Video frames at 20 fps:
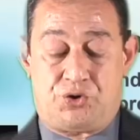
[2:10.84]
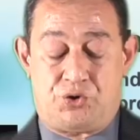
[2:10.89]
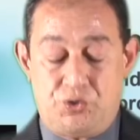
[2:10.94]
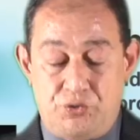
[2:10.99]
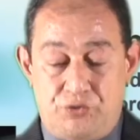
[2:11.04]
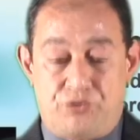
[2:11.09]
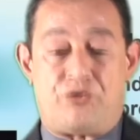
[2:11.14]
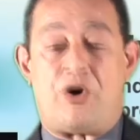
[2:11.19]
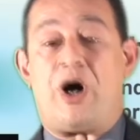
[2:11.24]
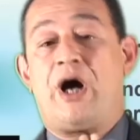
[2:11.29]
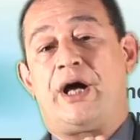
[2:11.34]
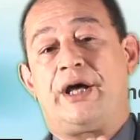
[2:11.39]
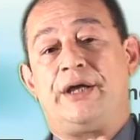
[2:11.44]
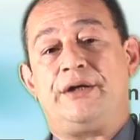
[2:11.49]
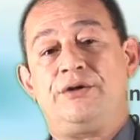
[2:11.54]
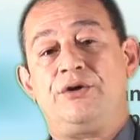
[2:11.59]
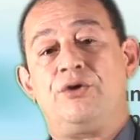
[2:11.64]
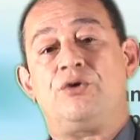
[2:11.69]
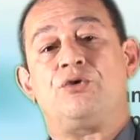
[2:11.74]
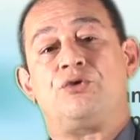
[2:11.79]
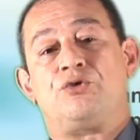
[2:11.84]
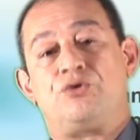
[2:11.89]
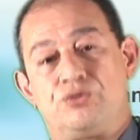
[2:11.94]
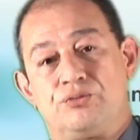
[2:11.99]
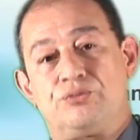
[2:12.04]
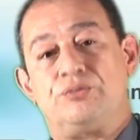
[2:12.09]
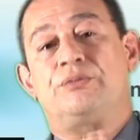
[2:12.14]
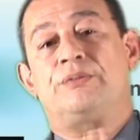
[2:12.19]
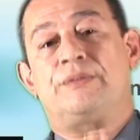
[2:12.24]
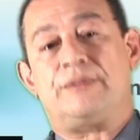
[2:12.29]
to find or
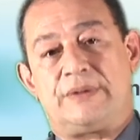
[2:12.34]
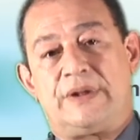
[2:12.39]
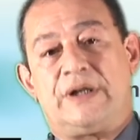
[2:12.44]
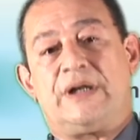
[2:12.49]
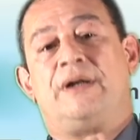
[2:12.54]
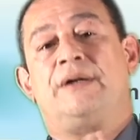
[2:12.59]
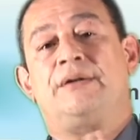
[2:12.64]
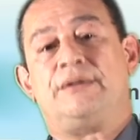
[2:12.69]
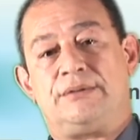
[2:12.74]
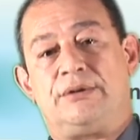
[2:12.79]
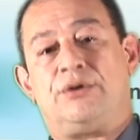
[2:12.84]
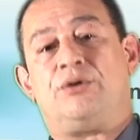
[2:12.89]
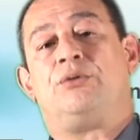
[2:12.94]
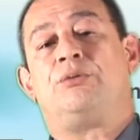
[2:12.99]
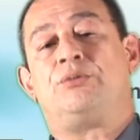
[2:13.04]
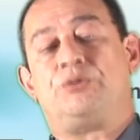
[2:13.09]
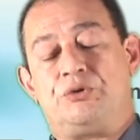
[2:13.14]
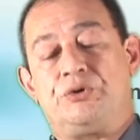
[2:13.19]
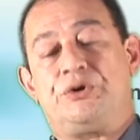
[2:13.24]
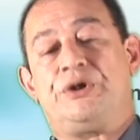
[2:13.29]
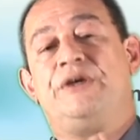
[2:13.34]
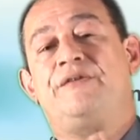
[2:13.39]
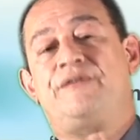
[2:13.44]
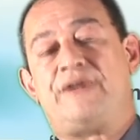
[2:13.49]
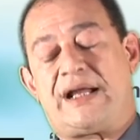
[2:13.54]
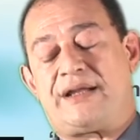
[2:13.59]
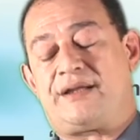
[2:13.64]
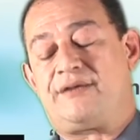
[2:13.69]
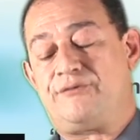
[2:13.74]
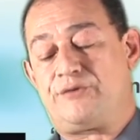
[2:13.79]
to uh, to give
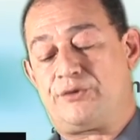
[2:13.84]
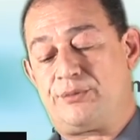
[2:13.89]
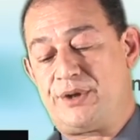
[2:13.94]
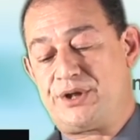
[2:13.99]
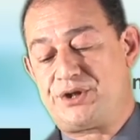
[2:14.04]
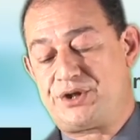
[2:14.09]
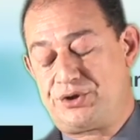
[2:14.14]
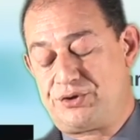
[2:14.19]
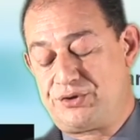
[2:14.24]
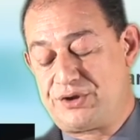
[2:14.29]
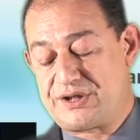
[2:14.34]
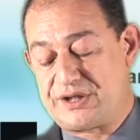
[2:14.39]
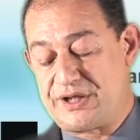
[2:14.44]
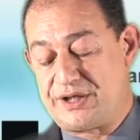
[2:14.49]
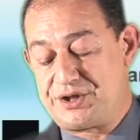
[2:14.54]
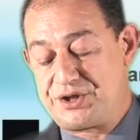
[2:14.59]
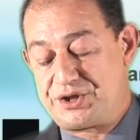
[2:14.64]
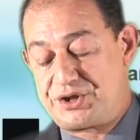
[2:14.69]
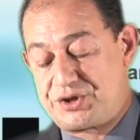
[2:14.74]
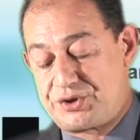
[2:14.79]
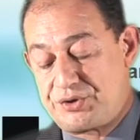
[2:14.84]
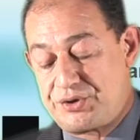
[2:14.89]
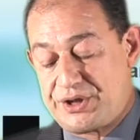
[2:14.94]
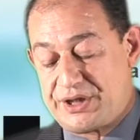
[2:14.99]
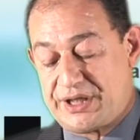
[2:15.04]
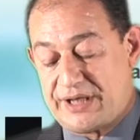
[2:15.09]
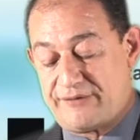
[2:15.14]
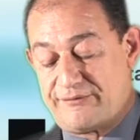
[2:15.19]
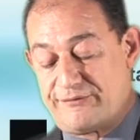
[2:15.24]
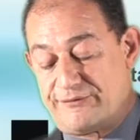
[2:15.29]
that information to the search engine so you
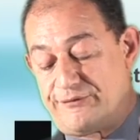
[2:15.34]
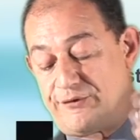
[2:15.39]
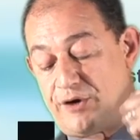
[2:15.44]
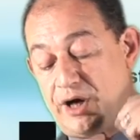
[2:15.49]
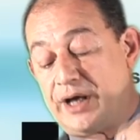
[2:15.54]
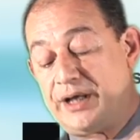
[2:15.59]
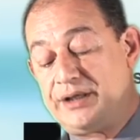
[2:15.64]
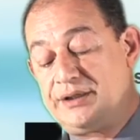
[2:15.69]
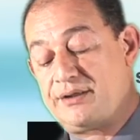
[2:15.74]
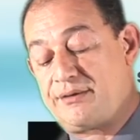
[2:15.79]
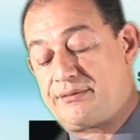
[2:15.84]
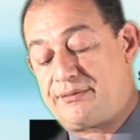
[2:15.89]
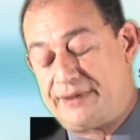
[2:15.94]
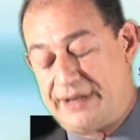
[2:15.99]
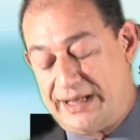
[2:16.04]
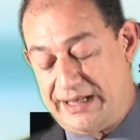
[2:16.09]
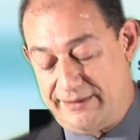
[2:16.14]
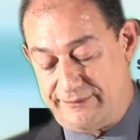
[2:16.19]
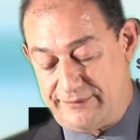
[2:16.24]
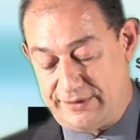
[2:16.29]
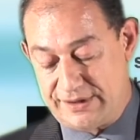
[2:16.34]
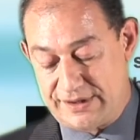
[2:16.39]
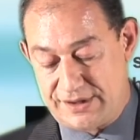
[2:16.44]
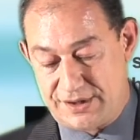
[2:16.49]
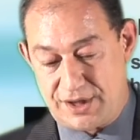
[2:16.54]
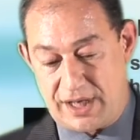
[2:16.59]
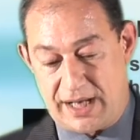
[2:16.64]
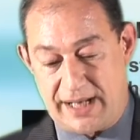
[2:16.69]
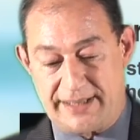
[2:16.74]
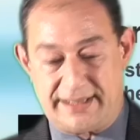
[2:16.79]
can find the relevant
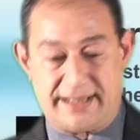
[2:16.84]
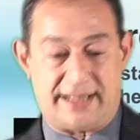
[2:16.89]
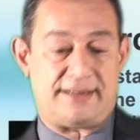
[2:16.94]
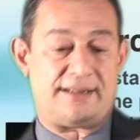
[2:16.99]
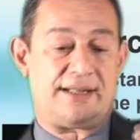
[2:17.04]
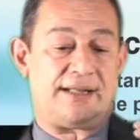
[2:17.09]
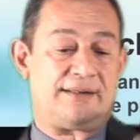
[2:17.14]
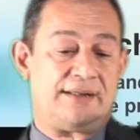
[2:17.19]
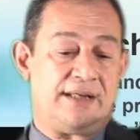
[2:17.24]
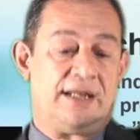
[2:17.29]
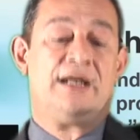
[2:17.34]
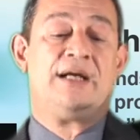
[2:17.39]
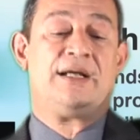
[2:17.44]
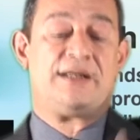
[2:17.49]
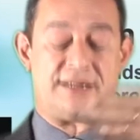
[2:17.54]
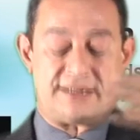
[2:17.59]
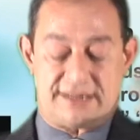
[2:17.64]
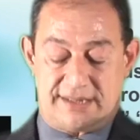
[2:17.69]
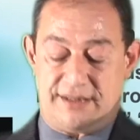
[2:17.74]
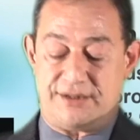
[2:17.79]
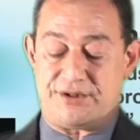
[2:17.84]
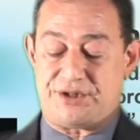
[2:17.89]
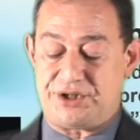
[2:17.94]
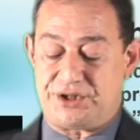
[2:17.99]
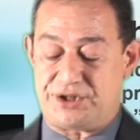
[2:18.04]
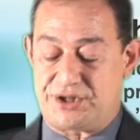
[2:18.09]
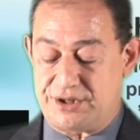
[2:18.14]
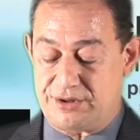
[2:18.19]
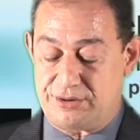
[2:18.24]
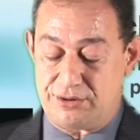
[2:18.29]
site. And then the search
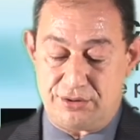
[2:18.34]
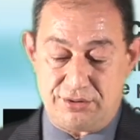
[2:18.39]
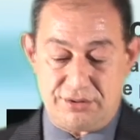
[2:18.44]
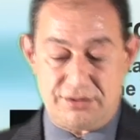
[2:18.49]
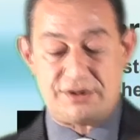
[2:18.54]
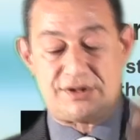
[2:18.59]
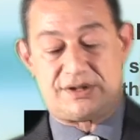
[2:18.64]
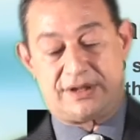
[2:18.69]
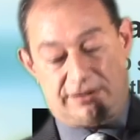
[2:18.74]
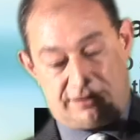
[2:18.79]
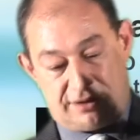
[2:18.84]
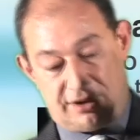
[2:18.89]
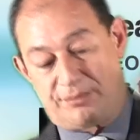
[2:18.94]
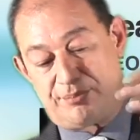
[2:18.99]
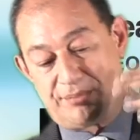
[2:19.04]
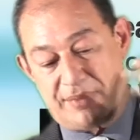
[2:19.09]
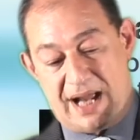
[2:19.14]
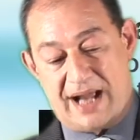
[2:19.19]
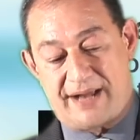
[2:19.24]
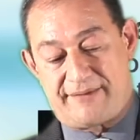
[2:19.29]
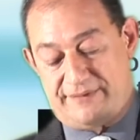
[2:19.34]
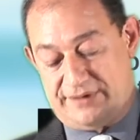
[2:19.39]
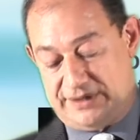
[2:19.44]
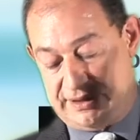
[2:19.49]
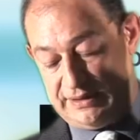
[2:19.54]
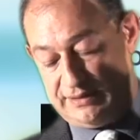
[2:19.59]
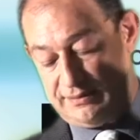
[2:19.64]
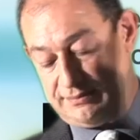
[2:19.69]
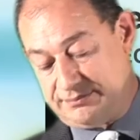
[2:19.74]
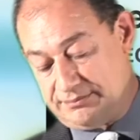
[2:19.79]
engine goes and come back with
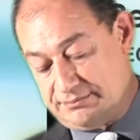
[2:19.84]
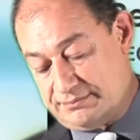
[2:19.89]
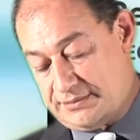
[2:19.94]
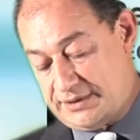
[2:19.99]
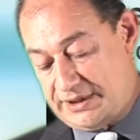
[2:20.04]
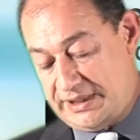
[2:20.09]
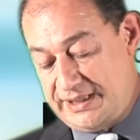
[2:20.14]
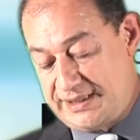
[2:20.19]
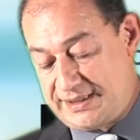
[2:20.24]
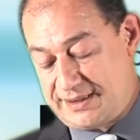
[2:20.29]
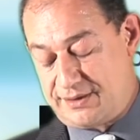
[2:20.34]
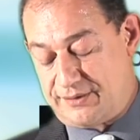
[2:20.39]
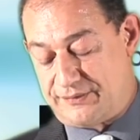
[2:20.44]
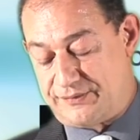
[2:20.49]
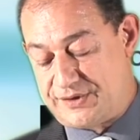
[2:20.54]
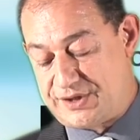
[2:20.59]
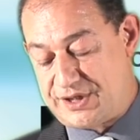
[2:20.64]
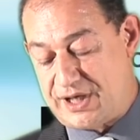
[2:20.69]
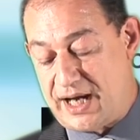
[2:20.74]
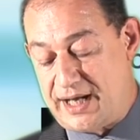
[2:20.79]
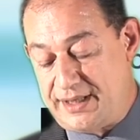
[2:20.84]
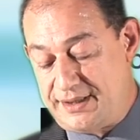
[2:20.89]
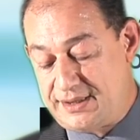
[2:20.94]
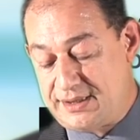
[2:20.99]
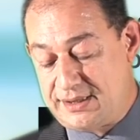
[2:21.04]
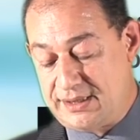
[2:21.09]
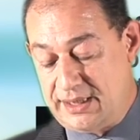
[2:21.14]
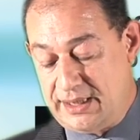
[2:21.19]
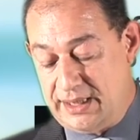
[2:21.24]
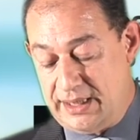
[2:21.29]
a list of
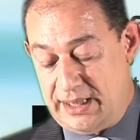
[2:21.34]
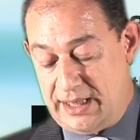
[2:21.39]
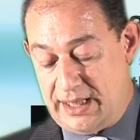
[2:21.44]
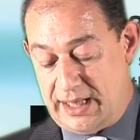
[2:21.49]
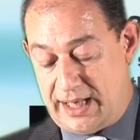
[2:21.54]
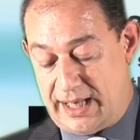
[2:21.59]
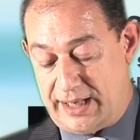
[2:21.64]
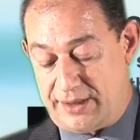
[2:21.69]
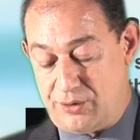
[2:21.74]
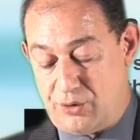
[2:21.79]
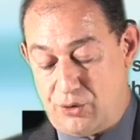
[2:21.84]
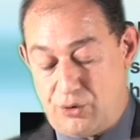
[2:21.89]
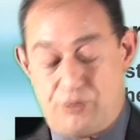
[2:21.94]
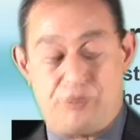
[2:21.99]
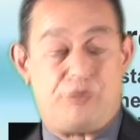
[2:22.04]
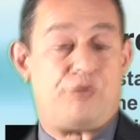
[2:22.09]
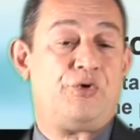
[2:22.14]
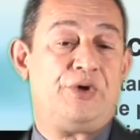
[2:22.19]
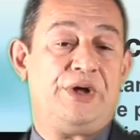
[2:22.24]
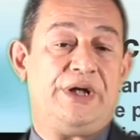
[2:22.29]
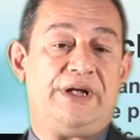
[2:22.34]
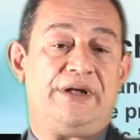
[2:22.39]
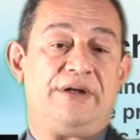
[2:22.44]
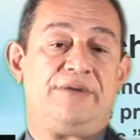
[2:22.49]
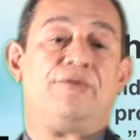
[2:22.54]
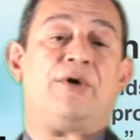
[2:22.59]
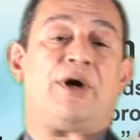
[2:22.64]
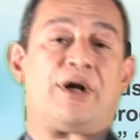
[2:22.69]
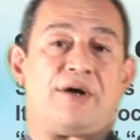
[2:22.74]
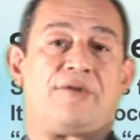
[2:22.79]
sites, and hopefully
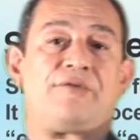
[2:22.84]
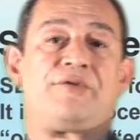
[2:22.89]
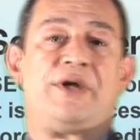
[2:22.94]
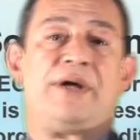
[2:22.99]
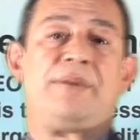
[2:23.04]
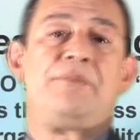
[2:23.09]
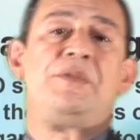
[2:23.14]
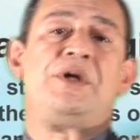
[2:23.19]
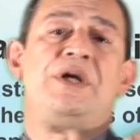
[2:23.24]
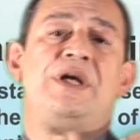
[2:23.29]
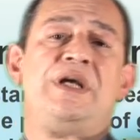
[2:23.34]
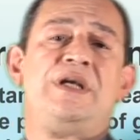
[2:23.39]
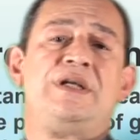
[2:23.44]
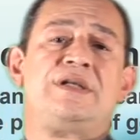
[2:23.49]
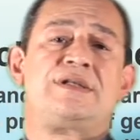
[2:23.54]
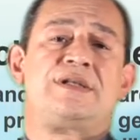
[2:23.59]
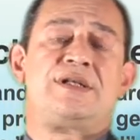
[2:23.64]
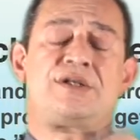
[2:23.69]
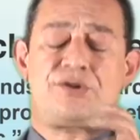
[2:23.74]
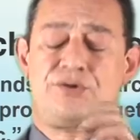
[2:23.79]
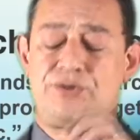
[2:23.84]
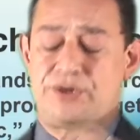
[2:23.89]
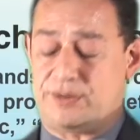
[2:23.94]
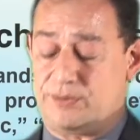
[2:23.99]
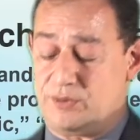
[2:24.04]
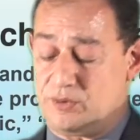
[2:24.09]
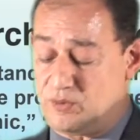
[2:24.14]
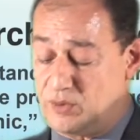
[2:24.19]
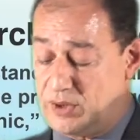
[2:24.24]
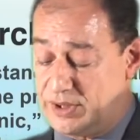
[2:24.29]
one of them is the
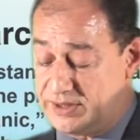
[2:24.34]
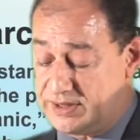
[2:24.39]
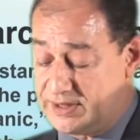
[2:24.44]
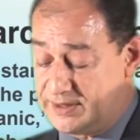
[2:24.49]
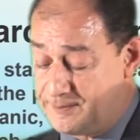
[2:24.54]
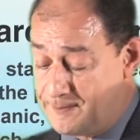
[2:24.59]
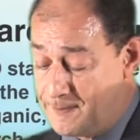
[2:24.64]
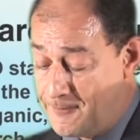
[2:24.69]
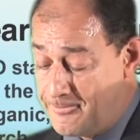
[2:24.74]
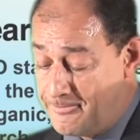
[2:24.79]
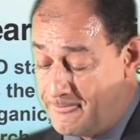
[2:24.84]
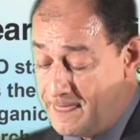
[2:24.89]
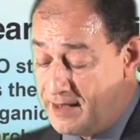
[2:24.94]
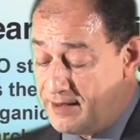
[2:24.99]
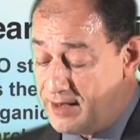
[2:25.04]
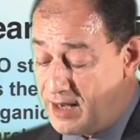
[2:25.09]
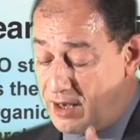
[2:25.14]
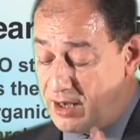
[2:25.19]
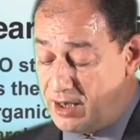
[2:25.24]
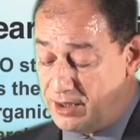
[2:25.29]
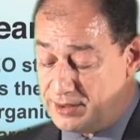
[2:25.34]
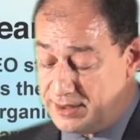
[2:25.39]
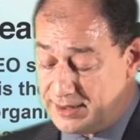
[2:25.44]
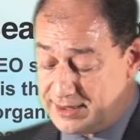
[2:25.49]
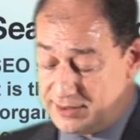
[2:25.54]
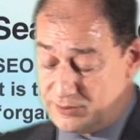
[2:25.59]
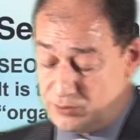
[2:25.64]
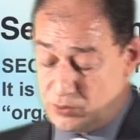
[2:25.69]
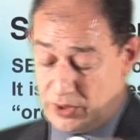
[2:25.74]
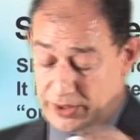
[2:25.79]
suitable ones. Now, how
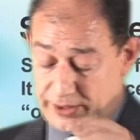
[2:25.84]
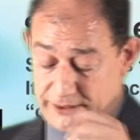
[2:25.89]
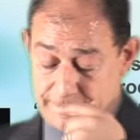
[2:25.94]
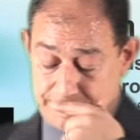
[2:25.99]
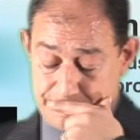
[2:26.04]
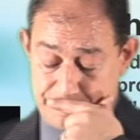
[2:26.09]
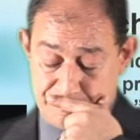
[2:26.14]
does it work?